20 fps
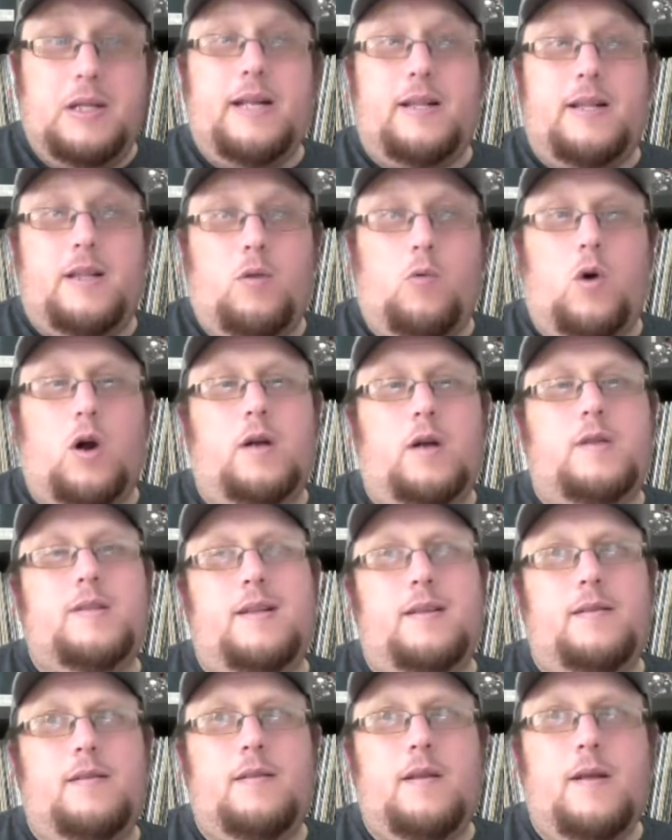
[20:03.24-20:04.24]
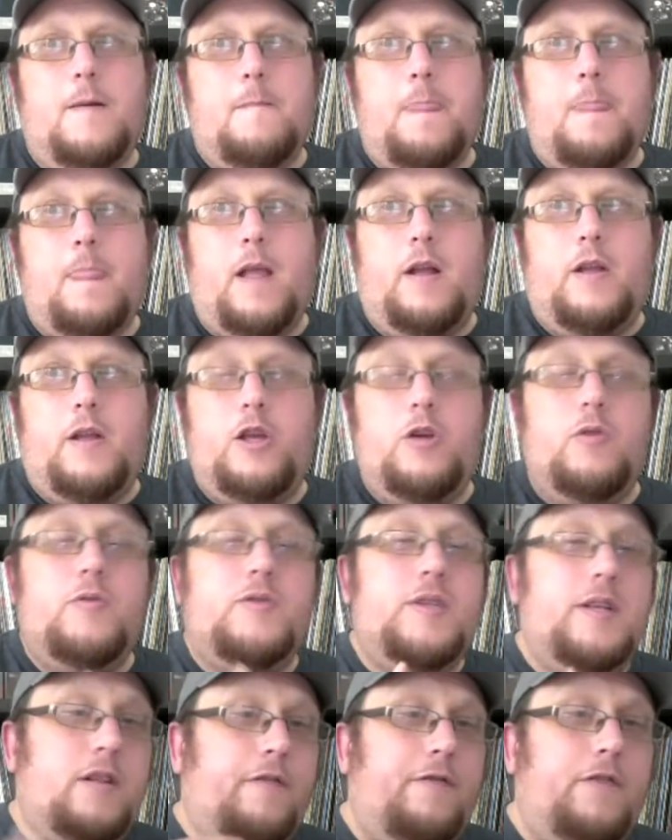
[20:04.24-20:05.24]
the works, and
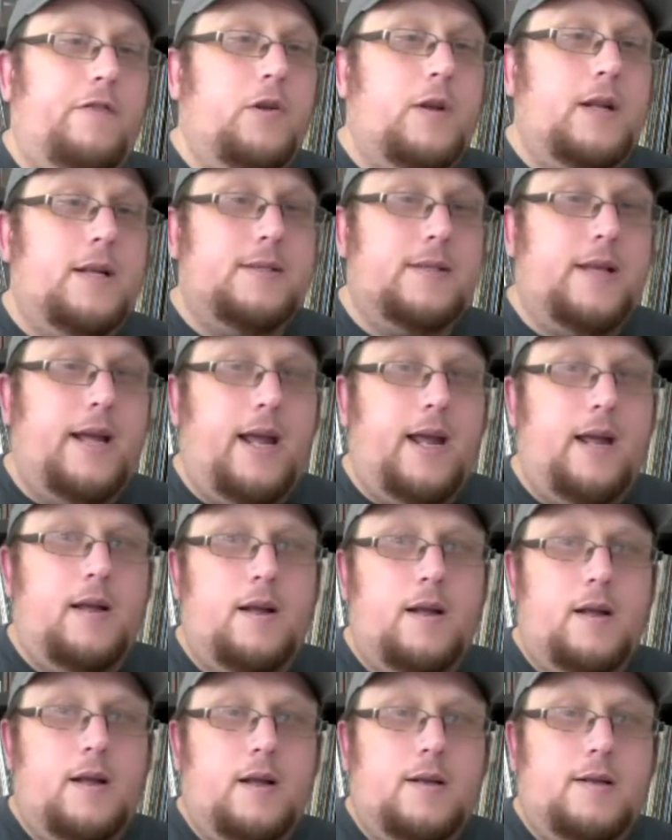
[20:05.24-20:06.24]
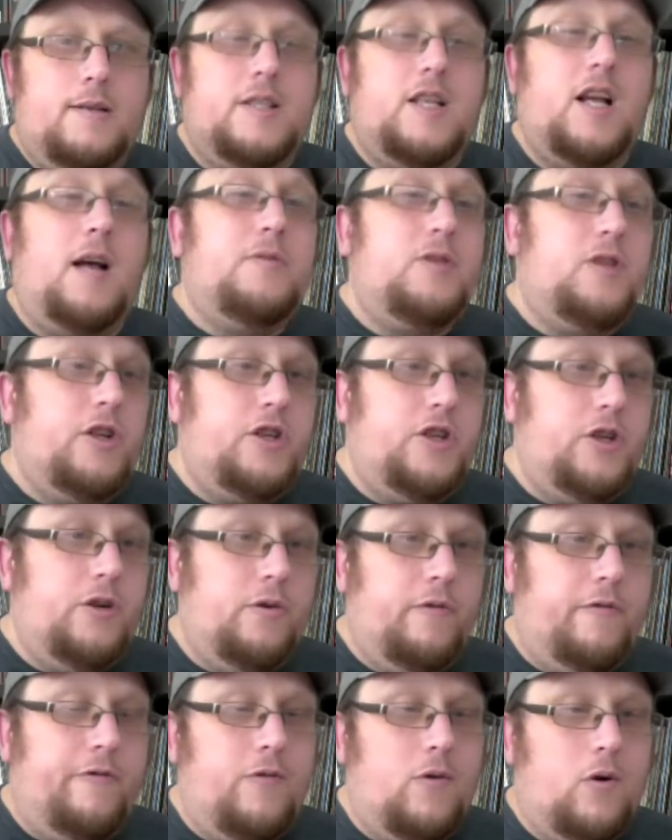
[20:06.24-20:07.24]
using the flute as a
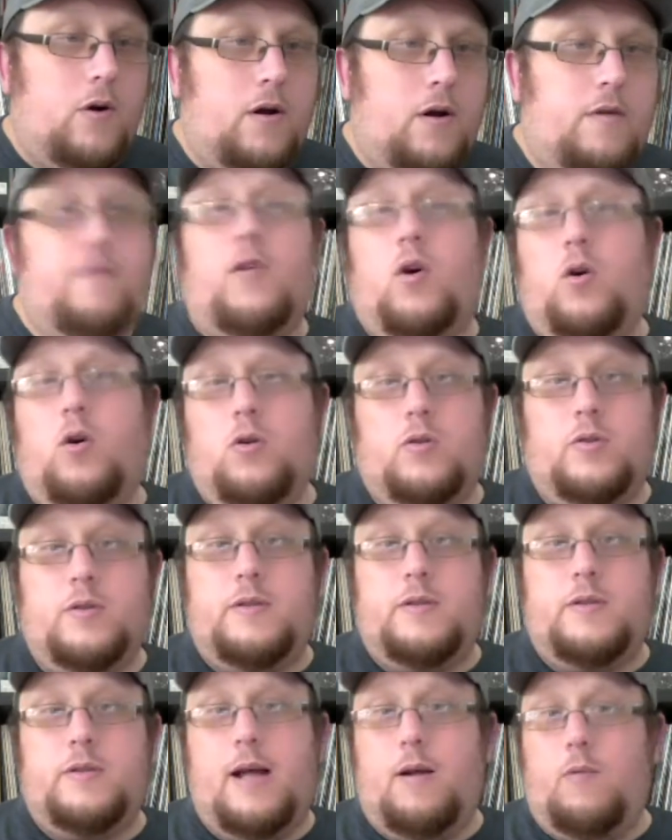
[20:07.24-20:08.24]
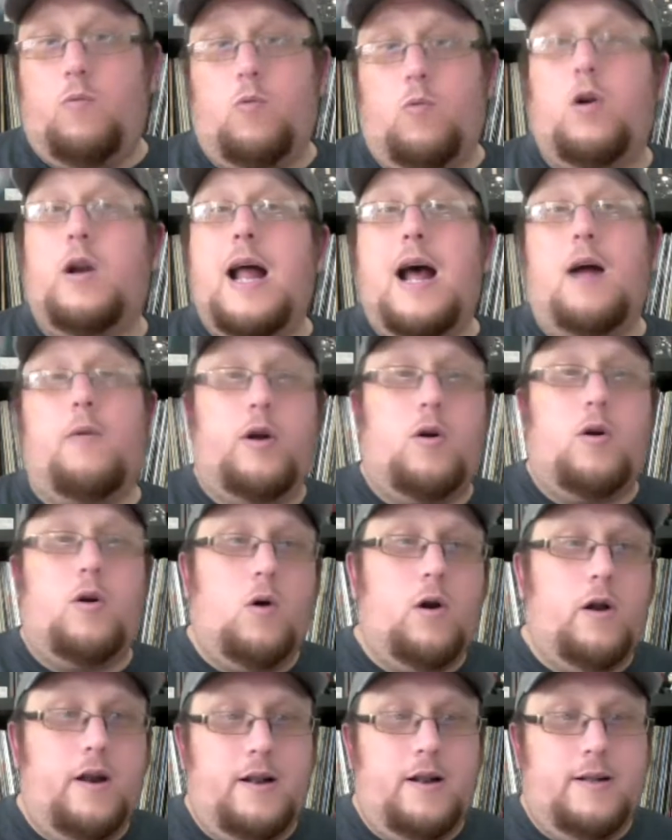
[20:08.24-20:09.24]
substitute for vocals that were not
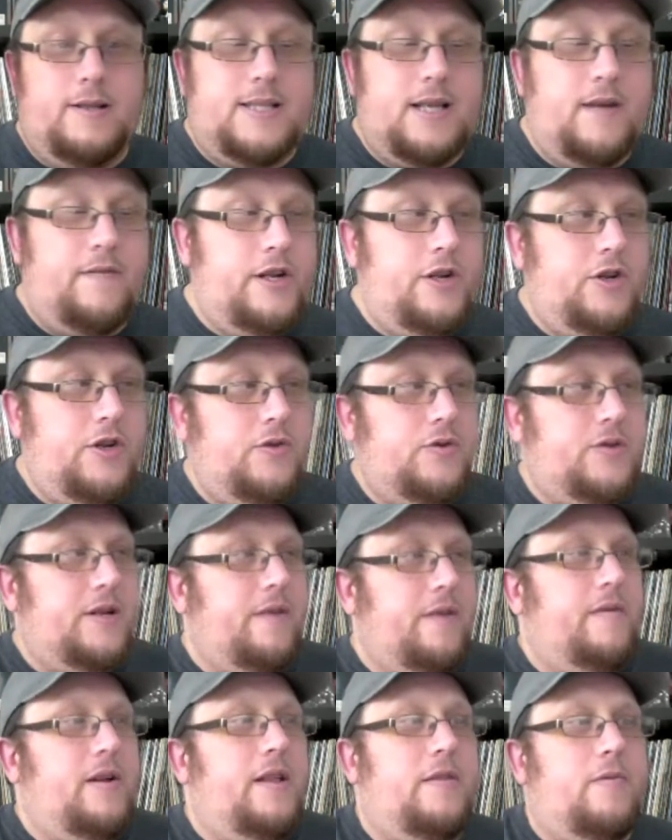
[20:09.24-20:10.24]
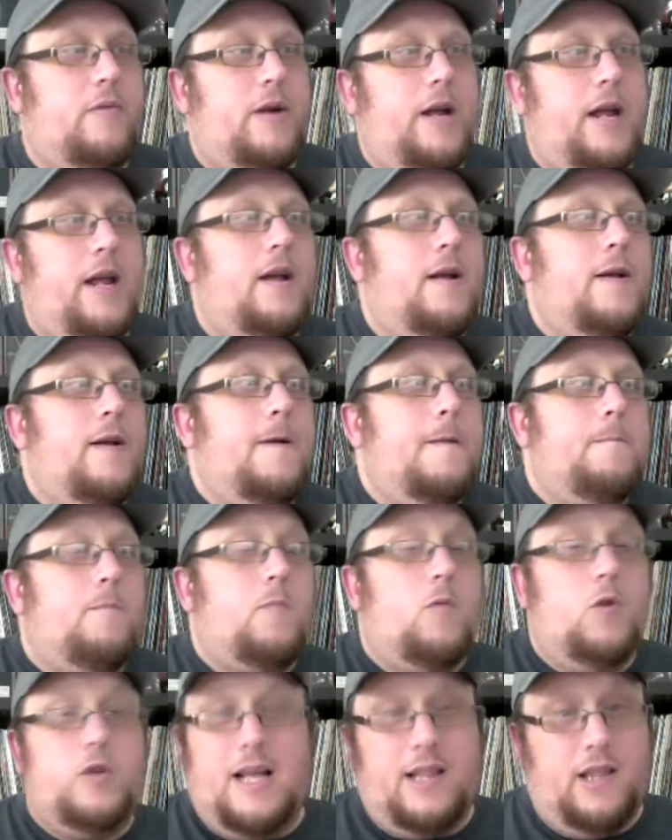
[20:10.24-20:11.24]
recorded in 72, 73,
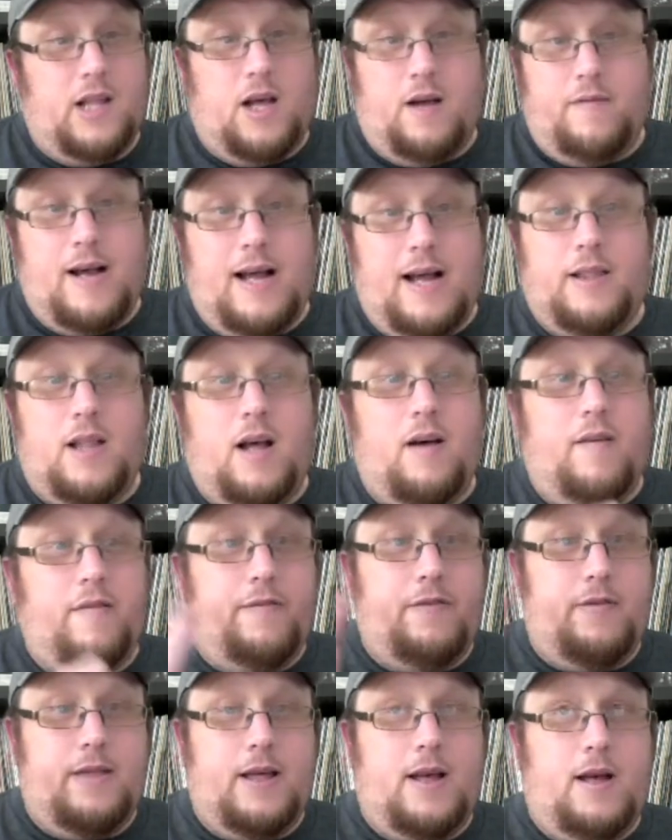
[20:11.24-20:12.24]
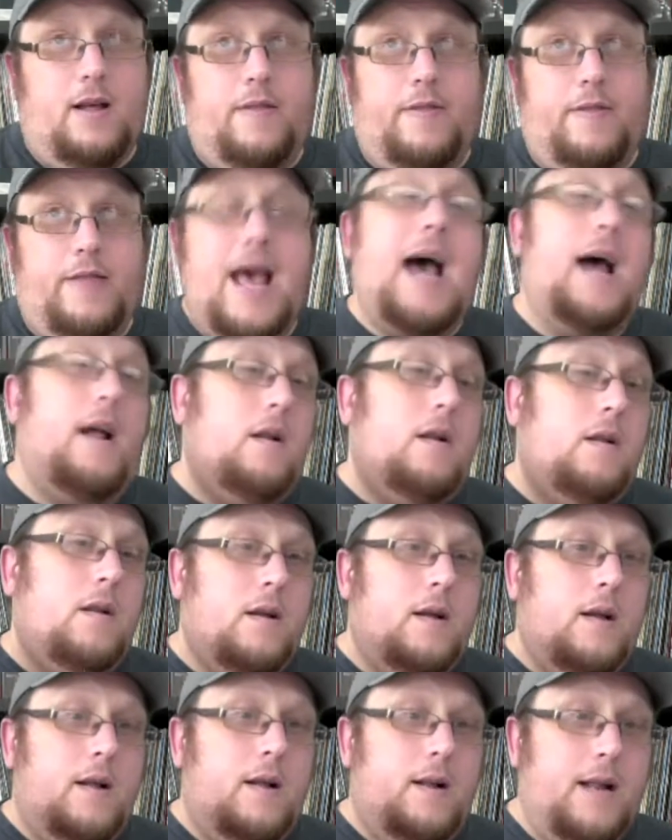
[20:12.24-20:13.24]
which I love. I love that
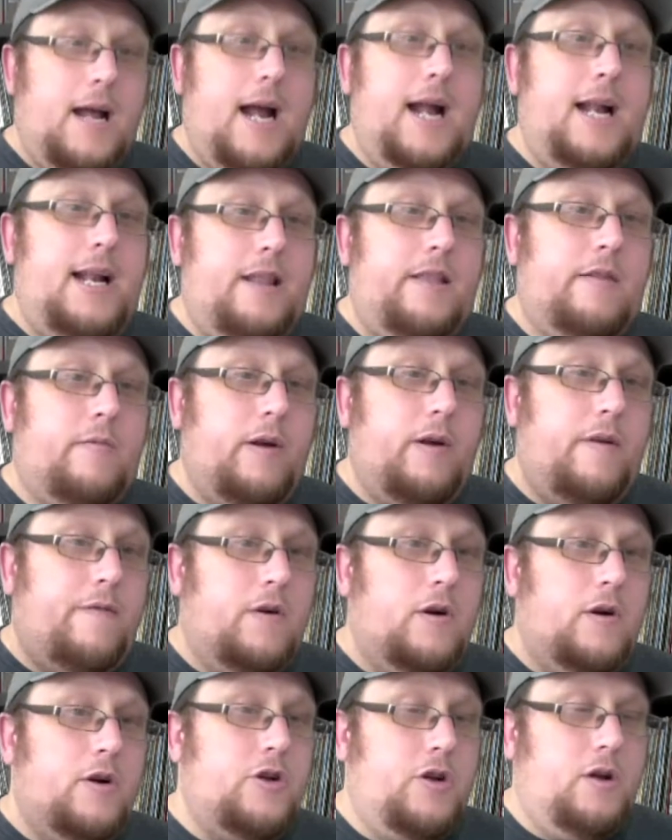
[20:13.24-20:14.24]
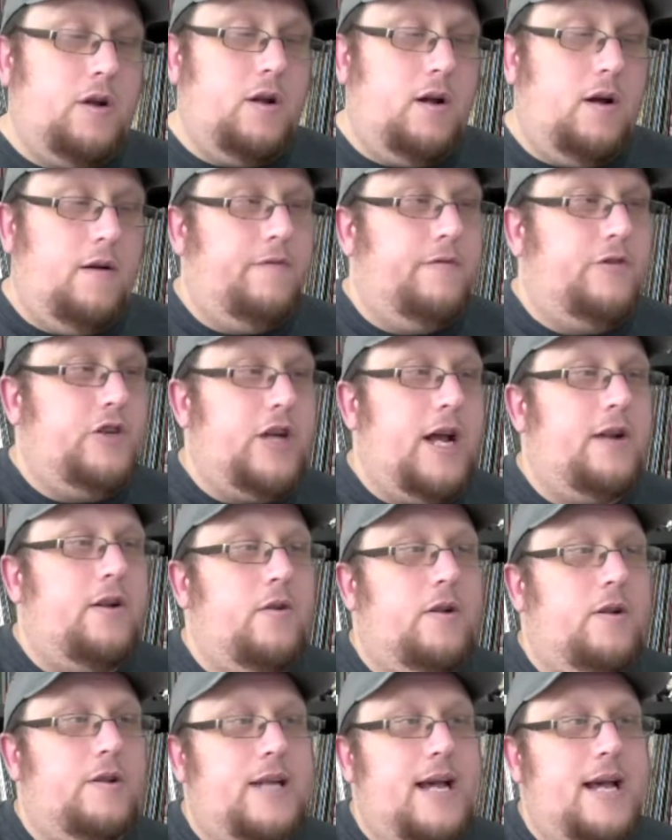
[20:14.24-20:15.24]
93 version of Chateau
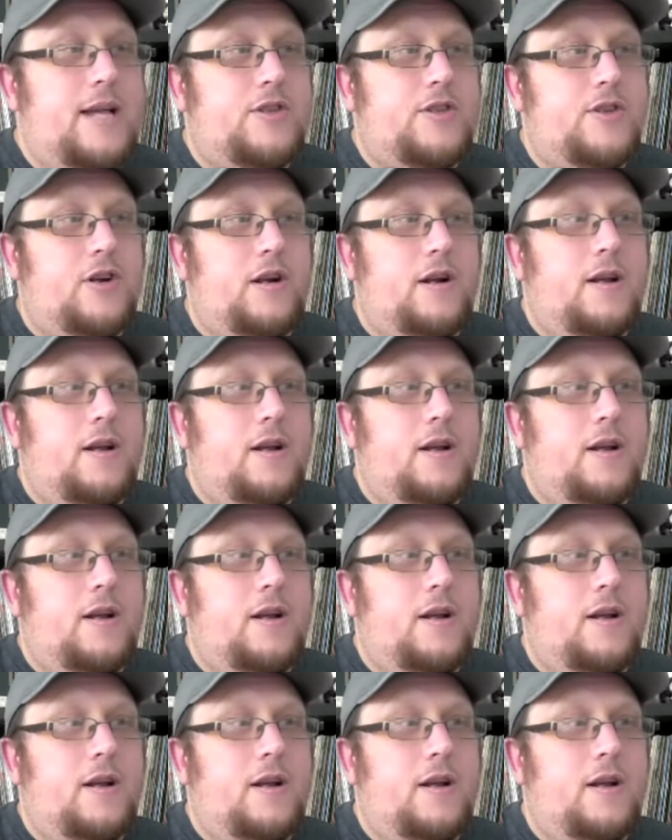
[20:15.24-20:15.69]
Disaster.